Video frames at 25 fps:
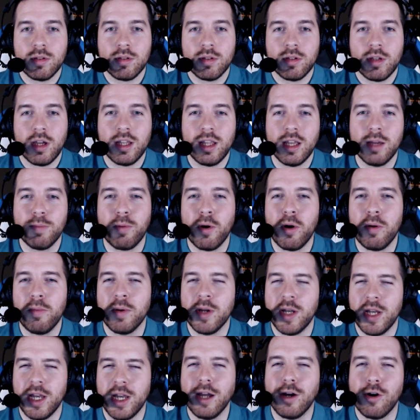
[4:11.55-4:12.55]
I think
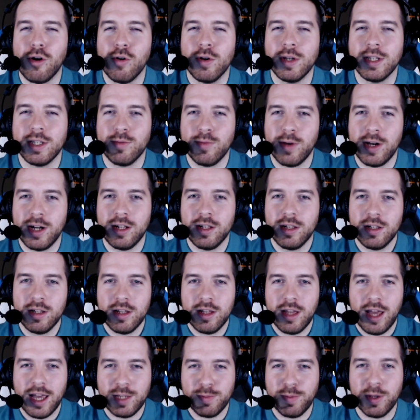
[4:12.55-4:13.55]
probably Nico as well,
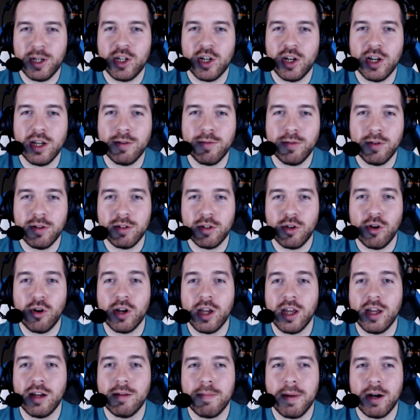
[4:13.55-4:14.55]
especially if we're
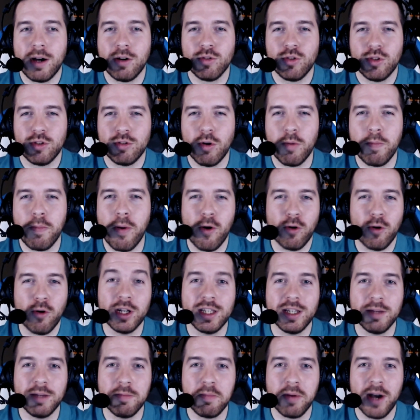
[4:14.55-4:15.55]
talking about
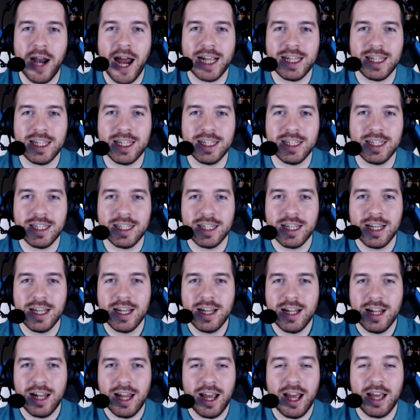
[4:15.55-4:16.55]
opponents in practice.
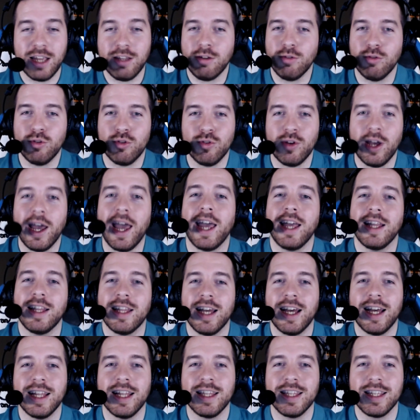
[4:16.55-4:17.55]
Like I used to hate
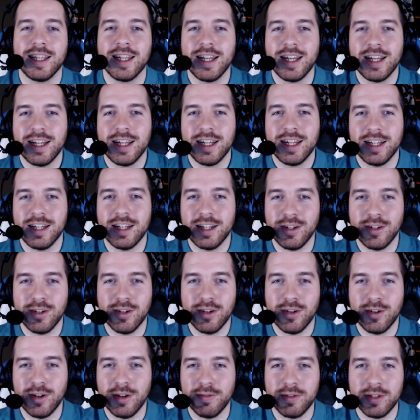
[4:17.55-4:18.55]
that.
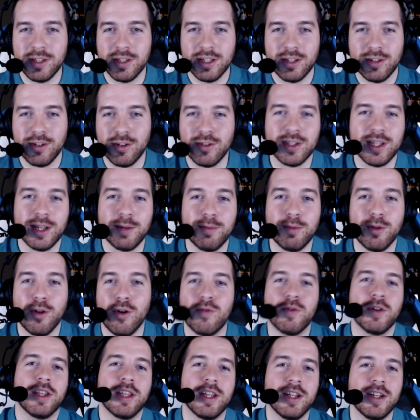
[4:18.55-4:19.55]
If it's some
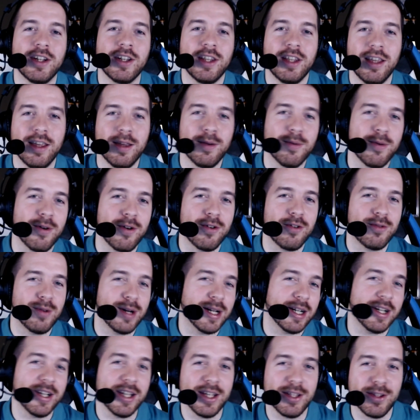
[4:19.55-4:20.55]
lower tier team, or
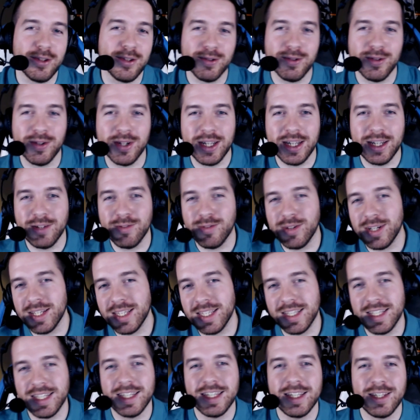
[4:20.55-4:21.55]
what are they doing? What's
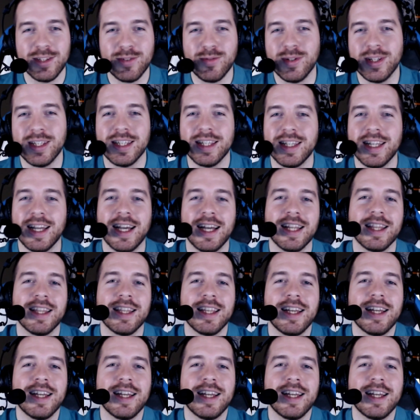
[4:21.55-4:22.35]
this? What's that?